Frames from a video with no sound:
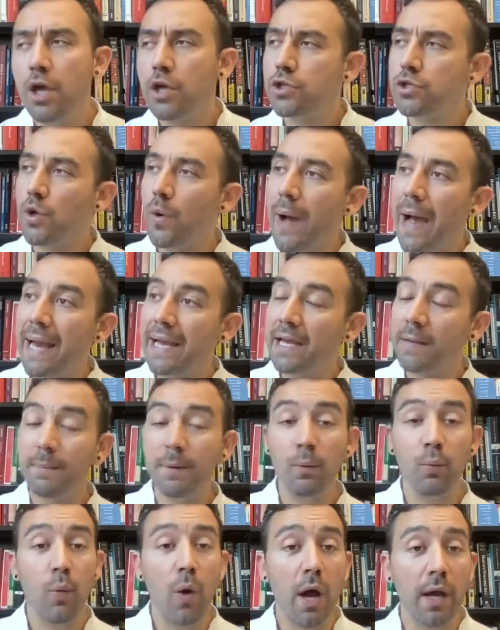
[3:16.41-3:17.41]
So I can
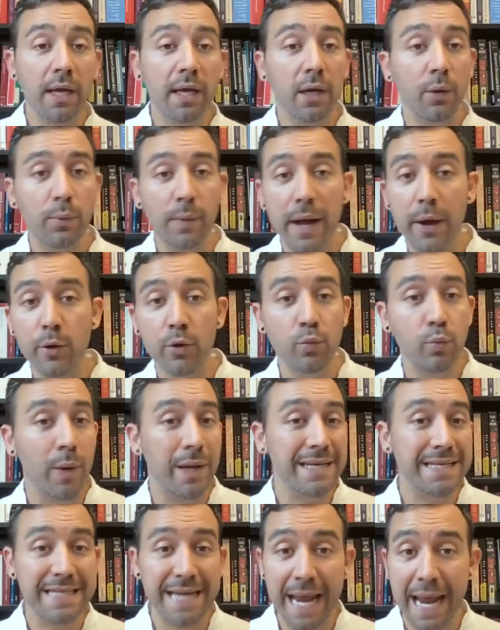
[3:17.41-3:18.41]
be walking around
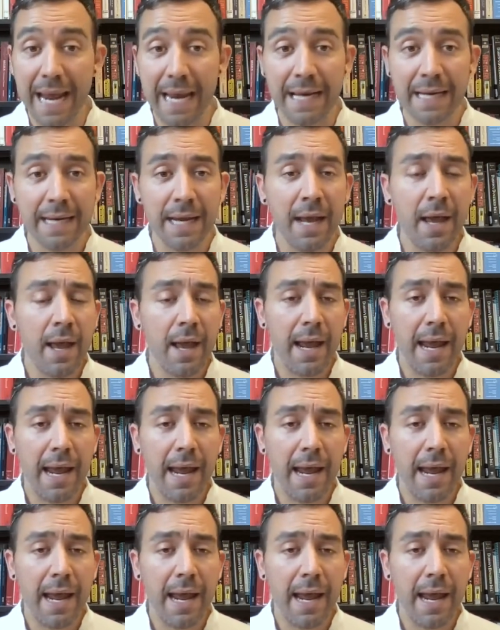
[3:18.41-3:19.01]
one day